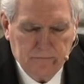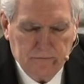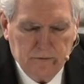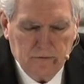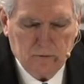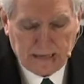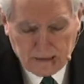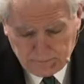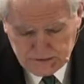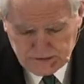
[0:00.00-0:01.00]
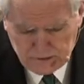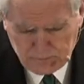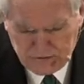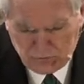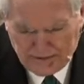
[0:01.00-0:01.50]
Lord, help us as we
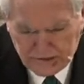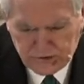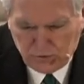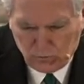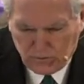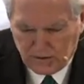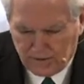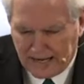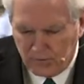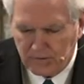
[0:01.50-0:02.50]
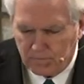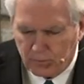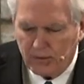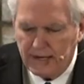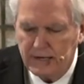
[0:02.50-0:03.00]
wrestle with how to
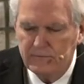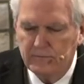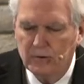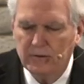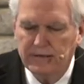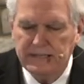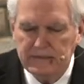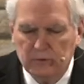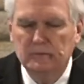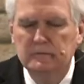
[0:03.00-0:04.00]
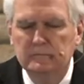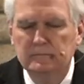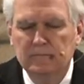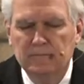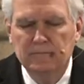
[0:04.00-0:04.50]
pray for evil,
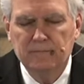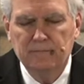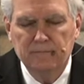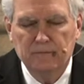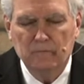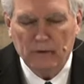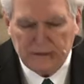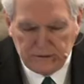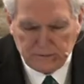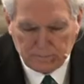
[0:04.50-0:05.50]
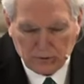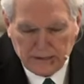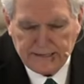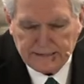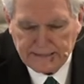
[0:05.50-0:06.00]
when to pray
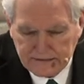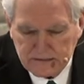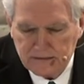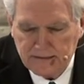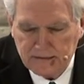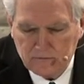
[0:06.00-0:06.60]
against it,